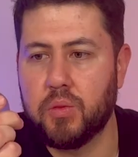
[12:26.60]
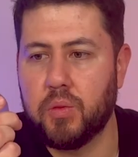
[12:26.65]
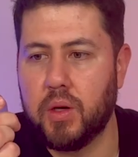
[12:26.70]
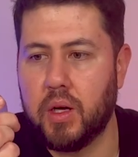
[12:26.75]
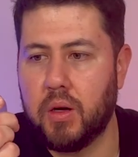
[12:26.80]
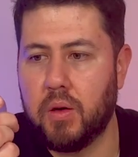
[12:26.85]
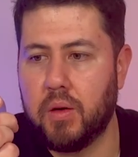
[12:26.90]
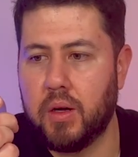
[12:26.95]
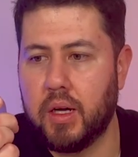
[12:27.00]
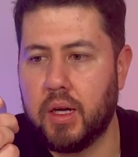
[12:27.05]

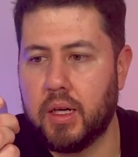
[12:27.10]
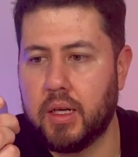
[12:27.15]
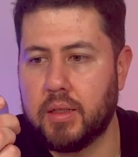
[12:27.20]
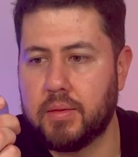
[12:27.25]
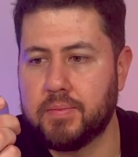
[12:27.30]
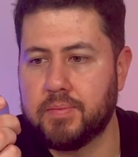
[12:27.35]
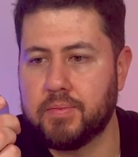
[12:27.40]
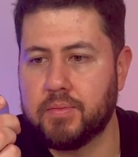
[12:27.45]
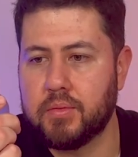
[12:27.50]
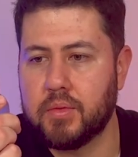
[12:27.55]
well.
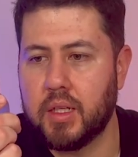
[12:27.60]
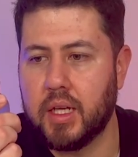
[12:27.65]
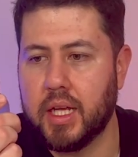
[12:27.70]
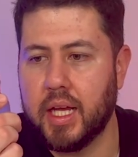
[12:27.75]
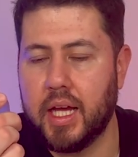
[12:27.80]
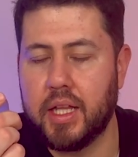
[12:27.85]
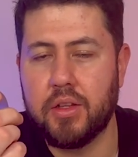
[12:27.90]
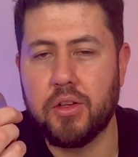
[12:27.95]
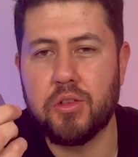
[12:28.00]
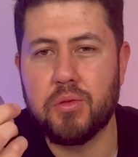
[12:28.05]

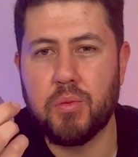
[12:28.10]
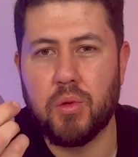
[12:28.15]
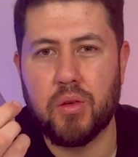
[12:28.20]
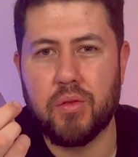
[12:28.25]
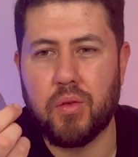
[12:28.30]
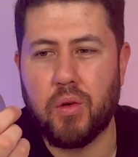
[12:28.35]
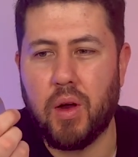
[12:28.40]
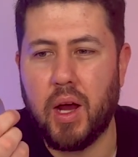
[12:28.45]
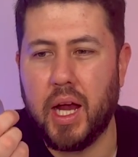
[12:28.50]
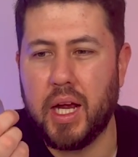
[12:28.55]
Again, there's more
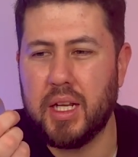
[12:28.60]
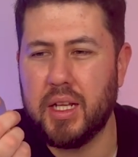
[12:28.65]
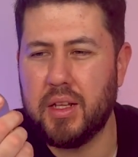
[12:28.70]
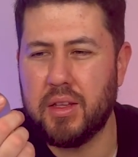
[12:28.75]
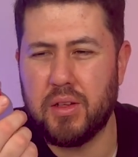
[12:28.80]
variety.